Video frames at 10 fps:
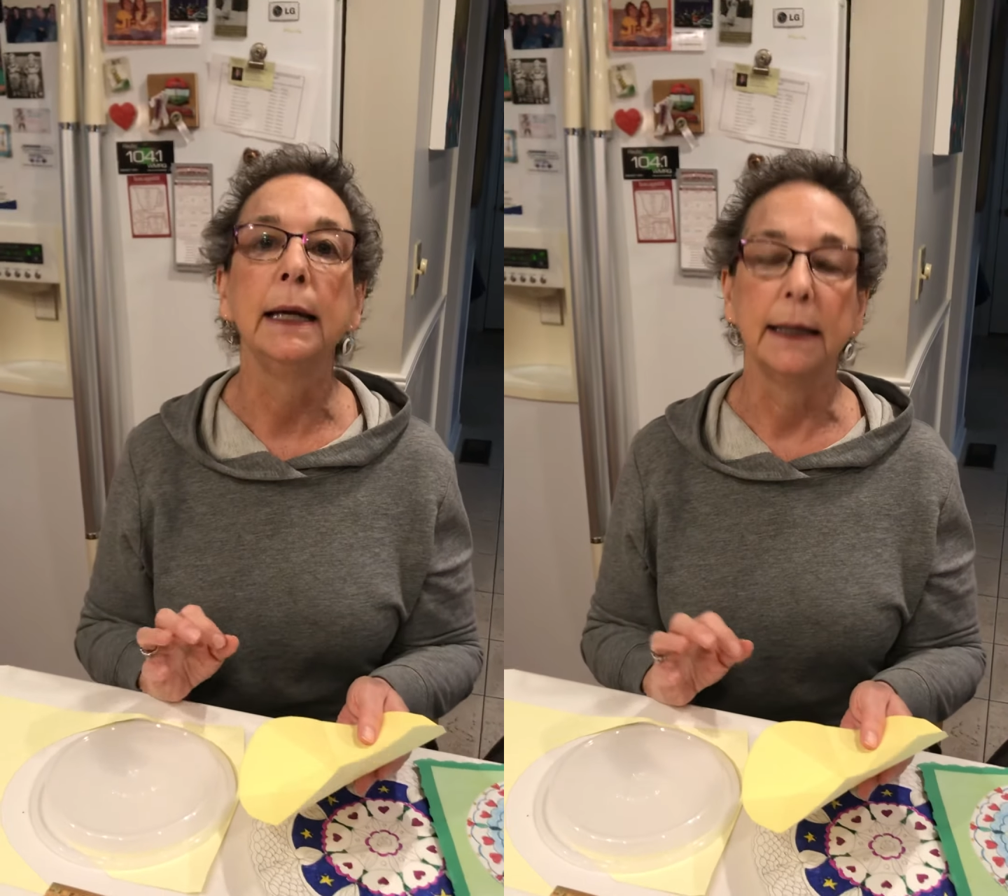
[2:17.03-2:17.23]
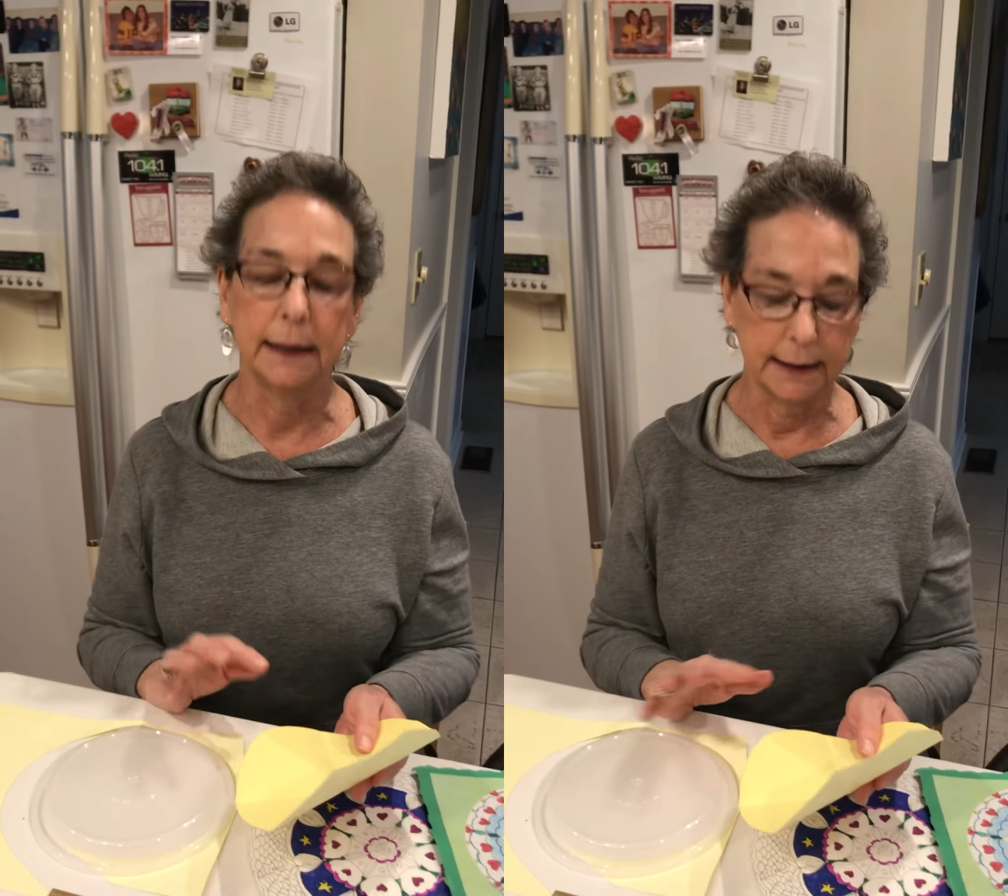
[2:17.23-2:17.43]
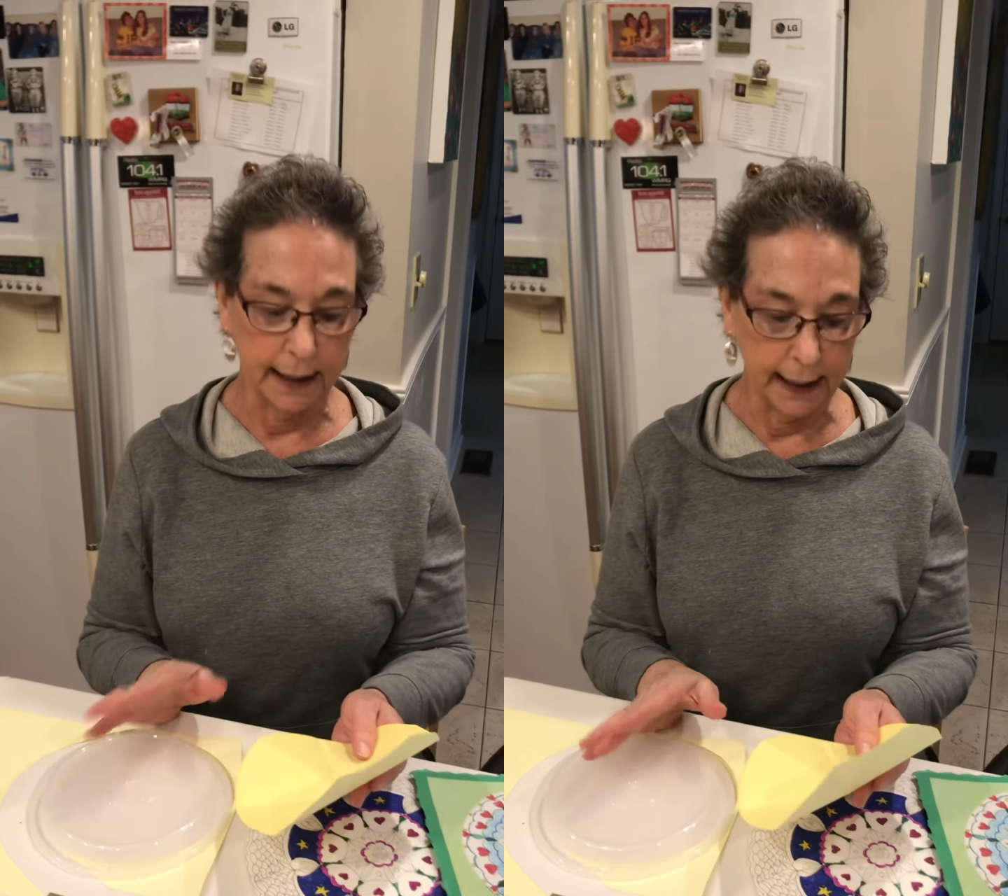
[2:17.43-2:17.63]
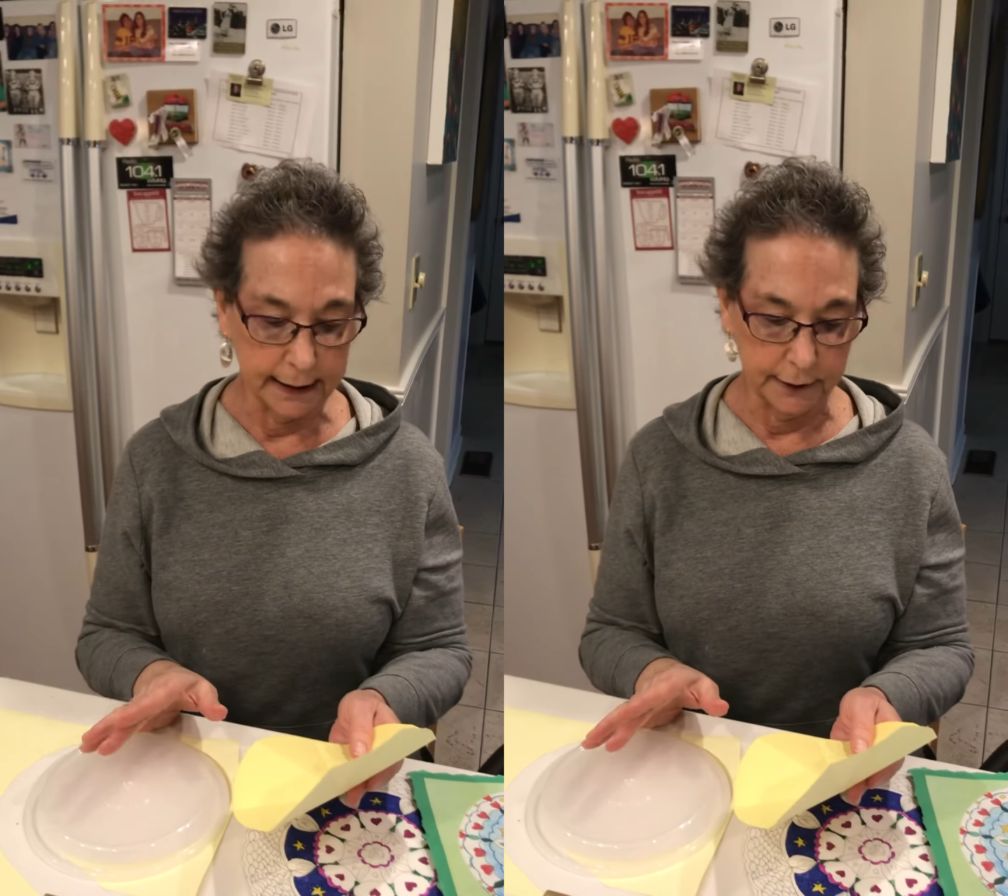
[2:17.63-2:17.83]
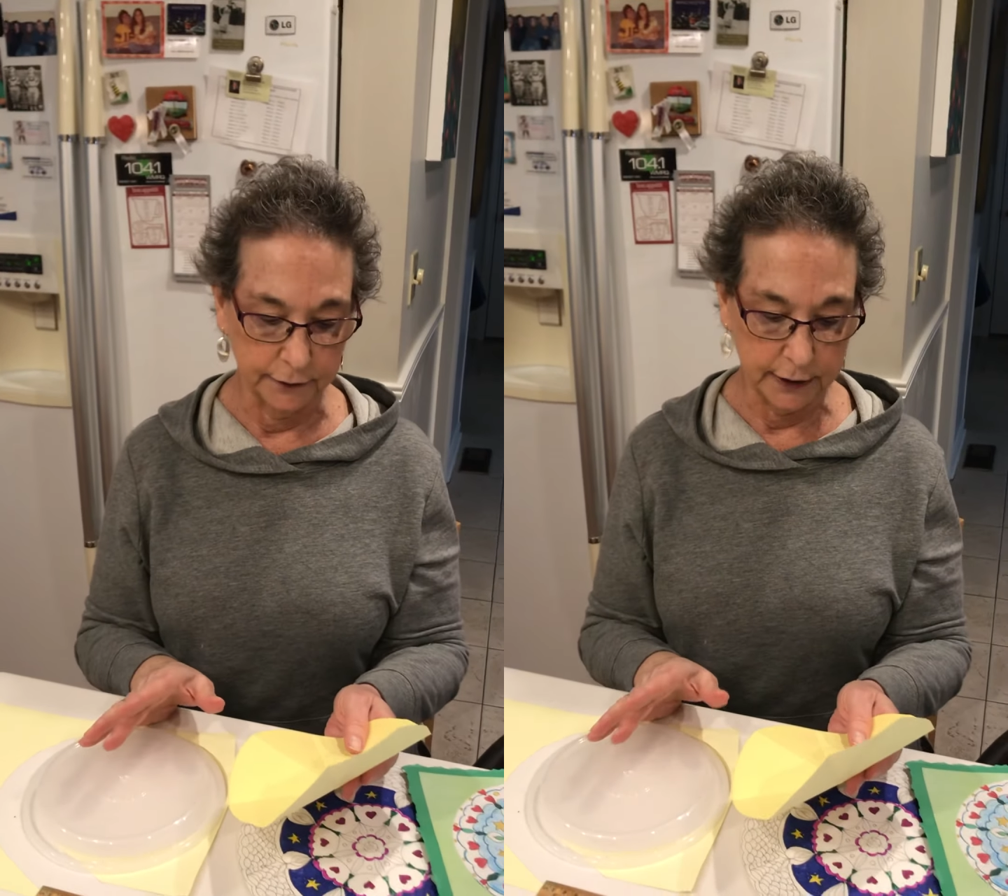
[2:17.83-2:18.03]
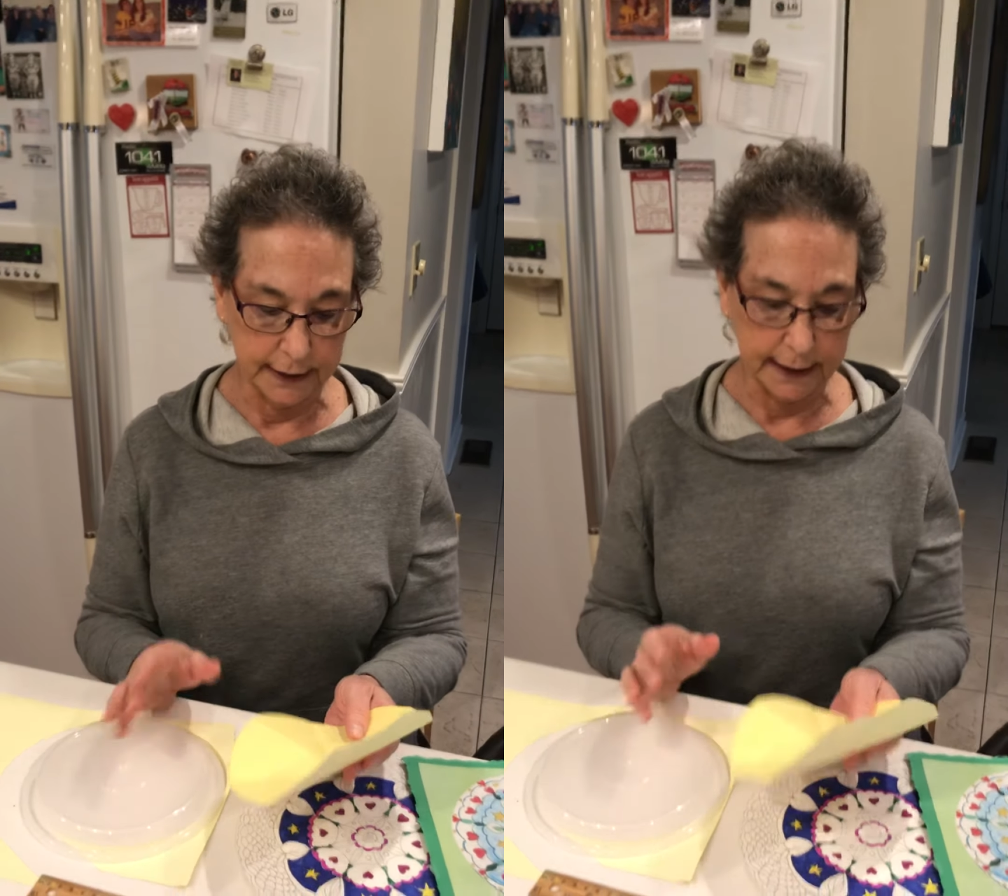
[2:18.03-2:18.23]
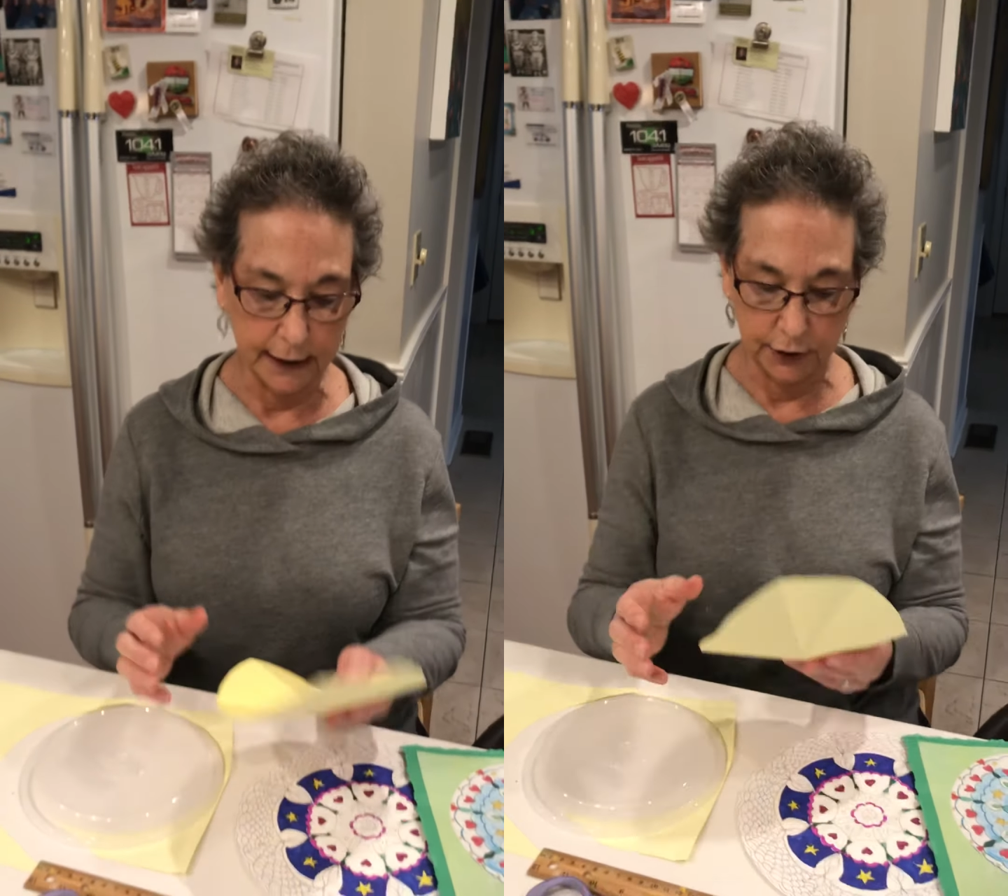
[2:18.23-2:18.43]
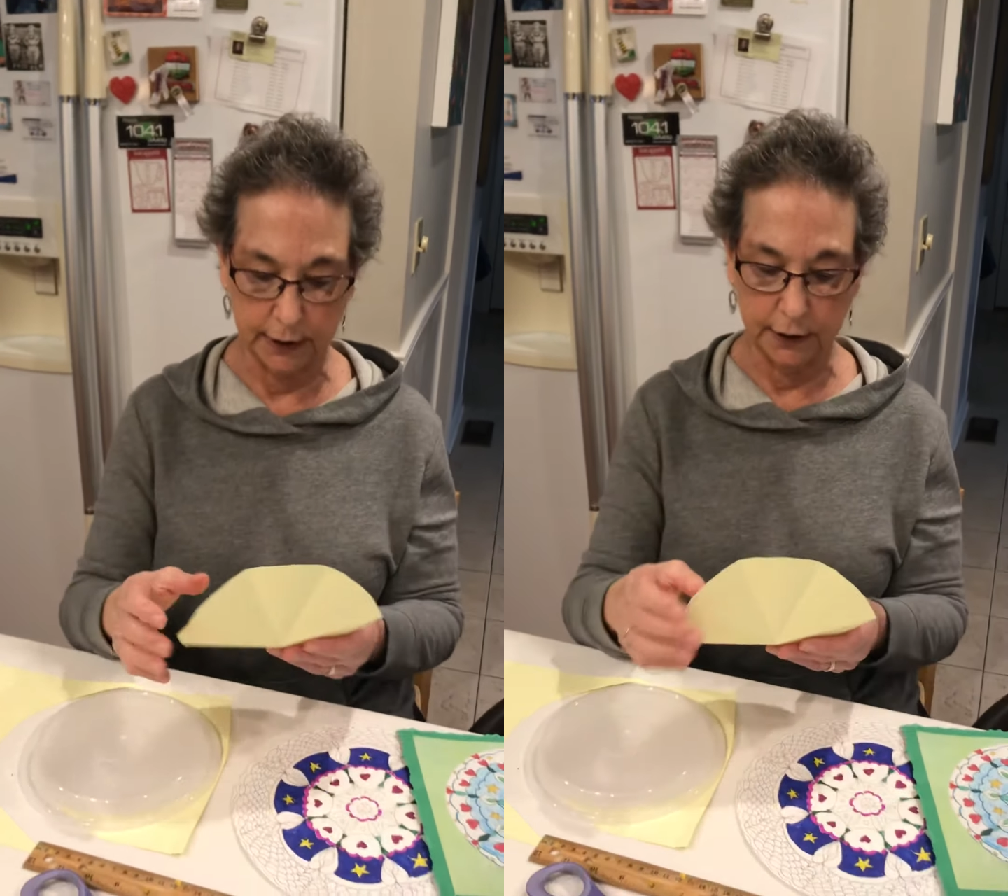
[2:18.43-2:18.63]
into 8 different
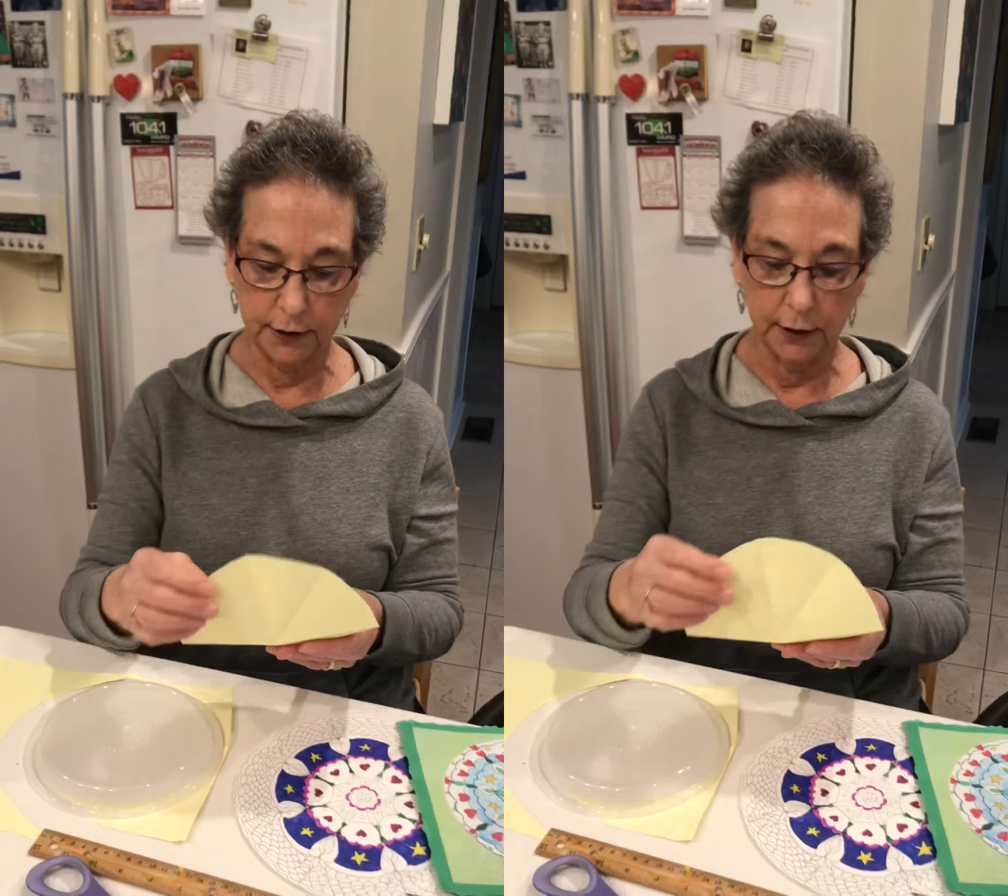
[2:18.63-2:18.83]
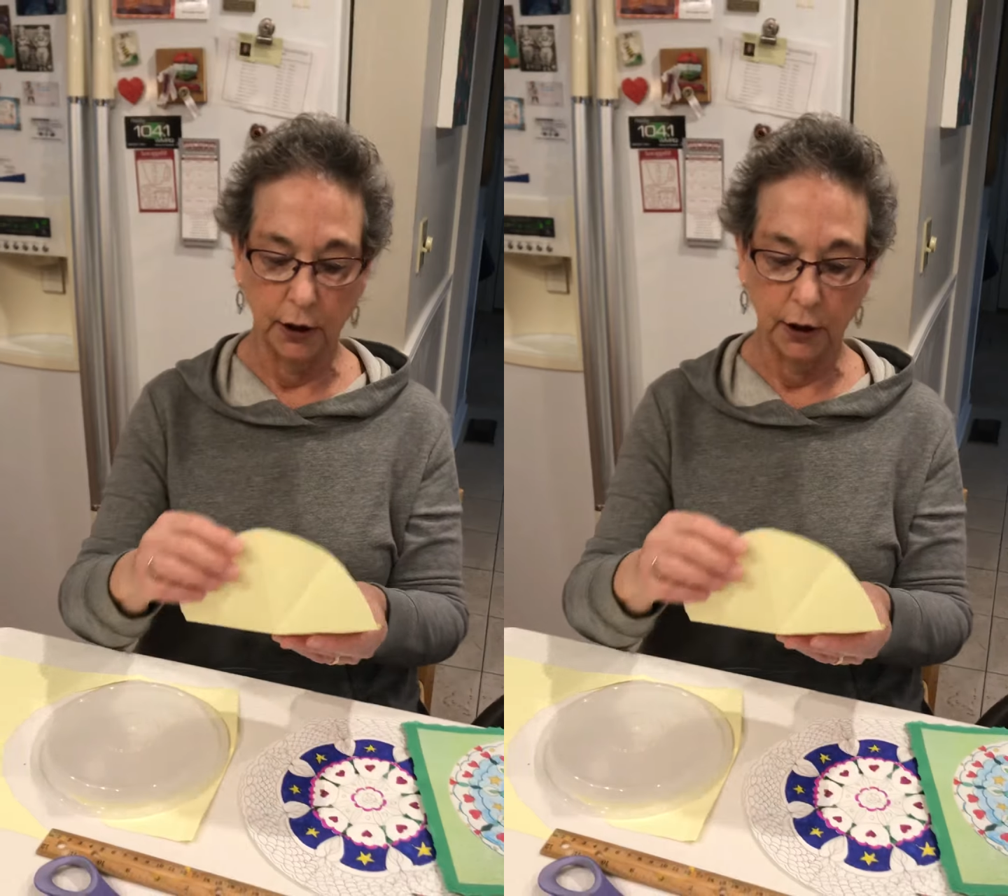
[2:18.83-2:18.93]
sections,